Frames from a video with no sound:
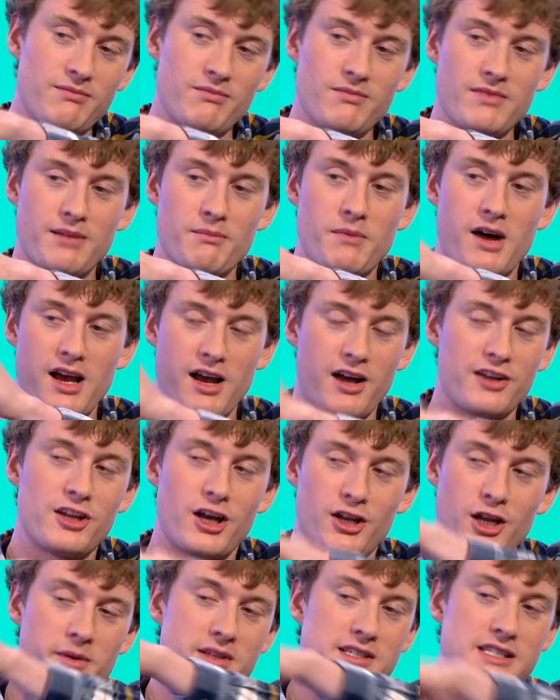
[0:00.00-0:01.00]

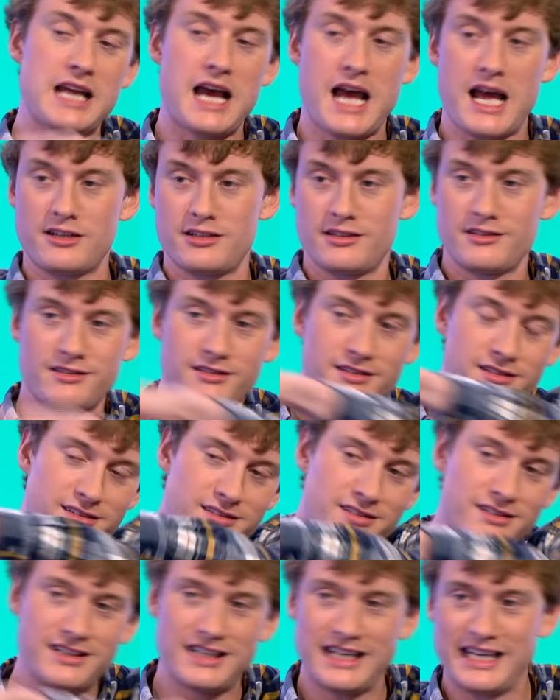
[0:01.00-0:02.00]
I know his dad.
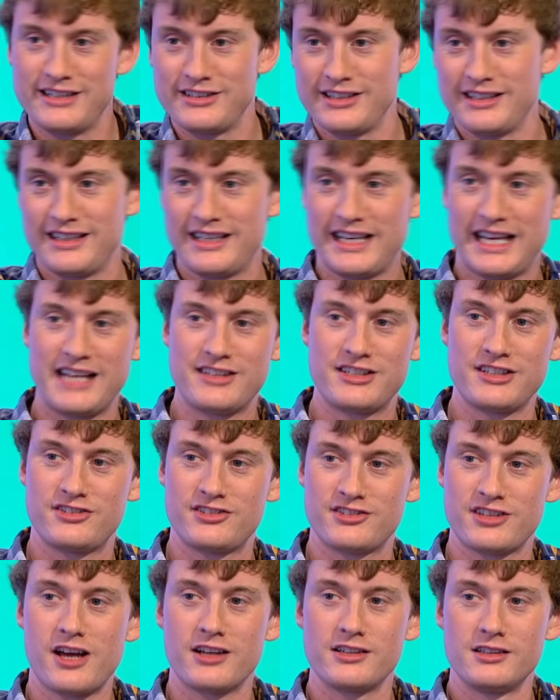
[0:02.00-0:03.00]
He's his
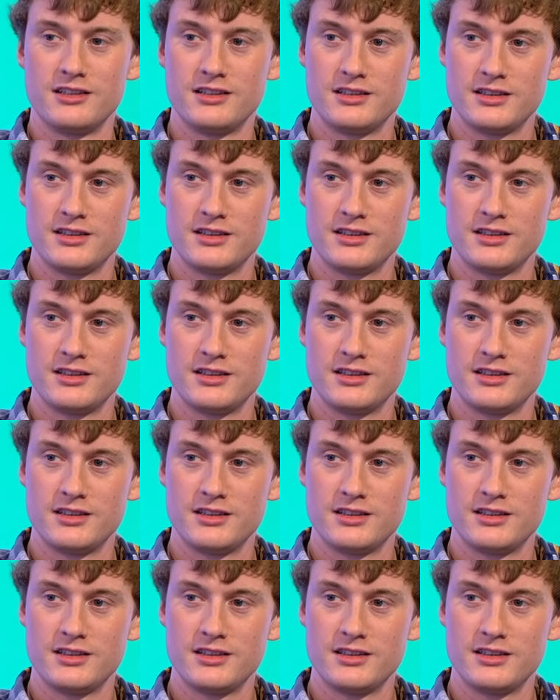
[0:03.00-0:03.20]
son.